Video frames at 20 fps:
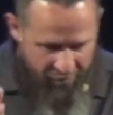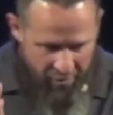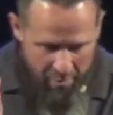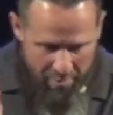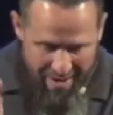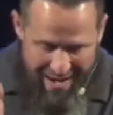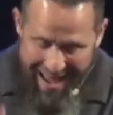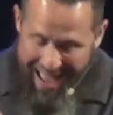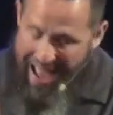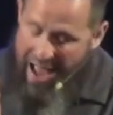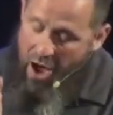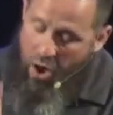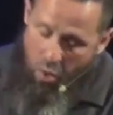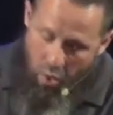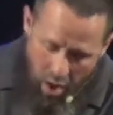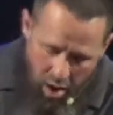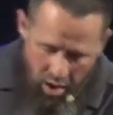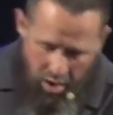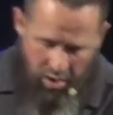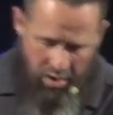And from
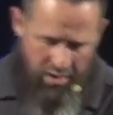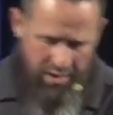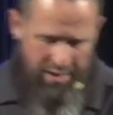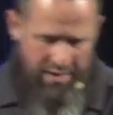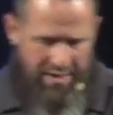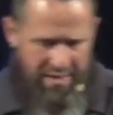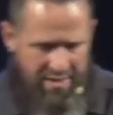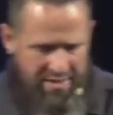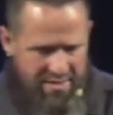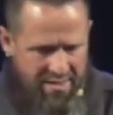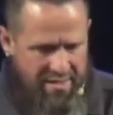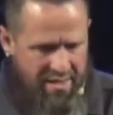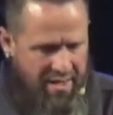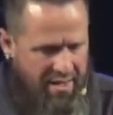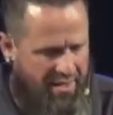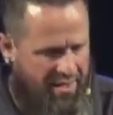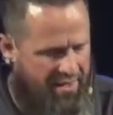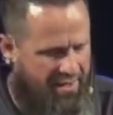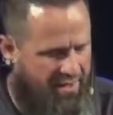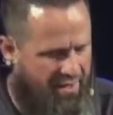now on, he
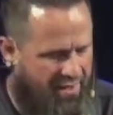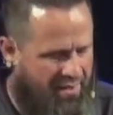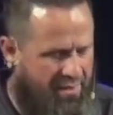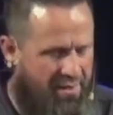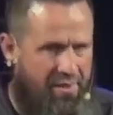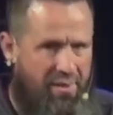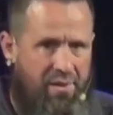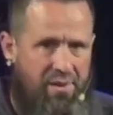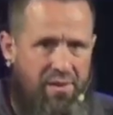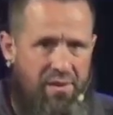said,